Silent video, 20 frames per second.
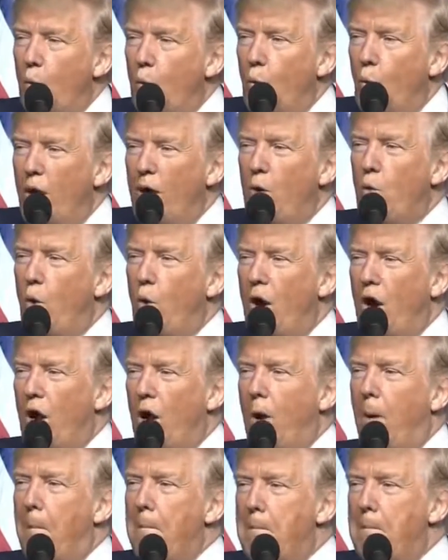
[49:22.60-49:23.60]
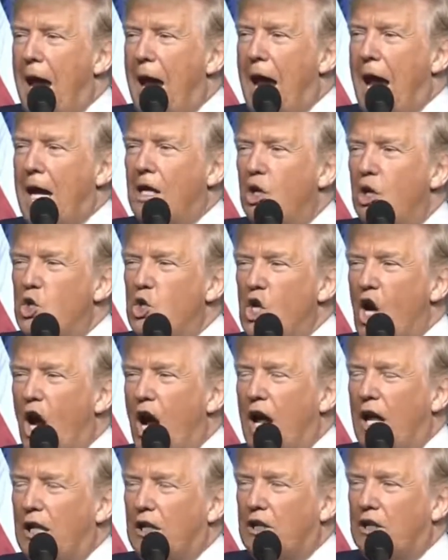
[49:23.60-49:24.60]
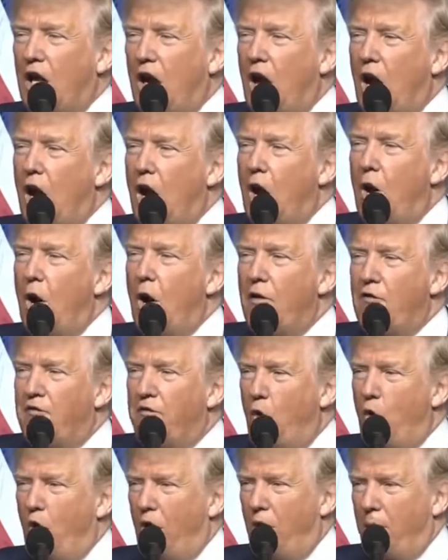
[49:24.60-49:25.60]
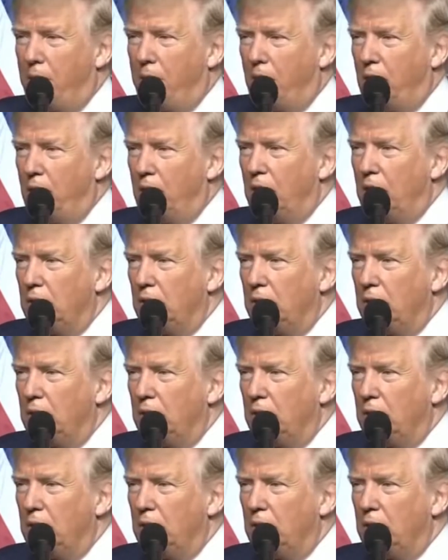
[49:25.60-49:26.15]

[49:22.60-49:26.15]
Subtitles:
We will make child care affordable.